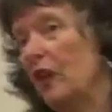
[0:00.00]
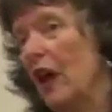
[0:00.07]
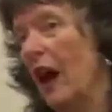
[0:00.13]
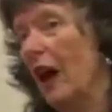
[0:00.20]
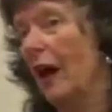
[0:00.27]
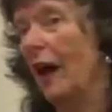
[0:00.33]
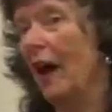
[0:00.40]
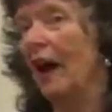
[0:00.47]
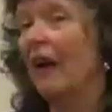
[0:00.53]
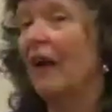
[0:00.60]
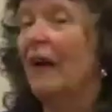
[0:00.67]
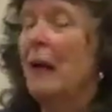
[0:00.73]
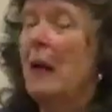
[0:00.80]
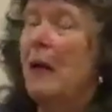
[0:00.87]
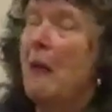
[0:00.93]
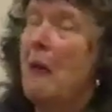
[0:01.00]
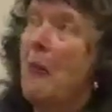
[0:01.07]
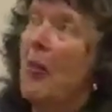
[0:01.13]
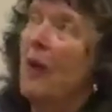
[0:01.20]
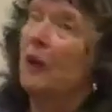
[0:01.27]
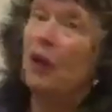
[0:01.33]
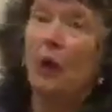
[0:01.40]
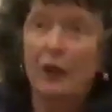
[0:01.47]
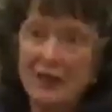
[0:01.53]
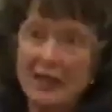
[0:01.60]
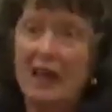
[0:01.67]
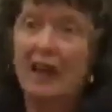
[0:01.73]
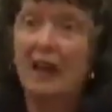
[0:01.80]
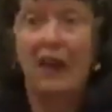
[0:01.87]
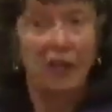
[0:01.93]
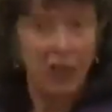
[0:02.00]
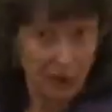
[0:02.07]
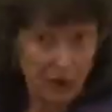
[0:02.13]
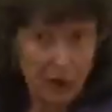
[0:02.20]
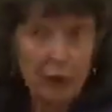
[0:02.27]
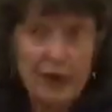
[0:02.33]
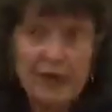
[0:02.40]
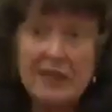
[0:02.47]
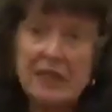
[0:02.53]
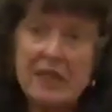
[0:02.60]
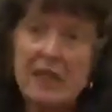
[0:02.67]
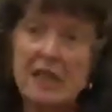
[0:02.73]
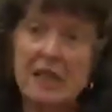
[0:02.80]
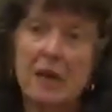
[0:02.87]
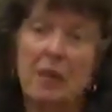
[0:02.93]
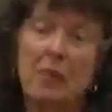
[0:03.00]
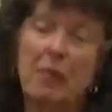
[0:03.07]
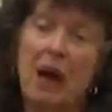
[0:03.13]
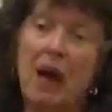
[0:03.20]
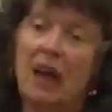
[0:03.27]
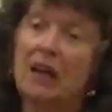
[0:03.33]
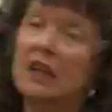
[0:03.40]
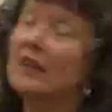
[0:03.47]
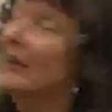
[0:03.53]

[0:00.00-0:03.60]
not as a theorist, but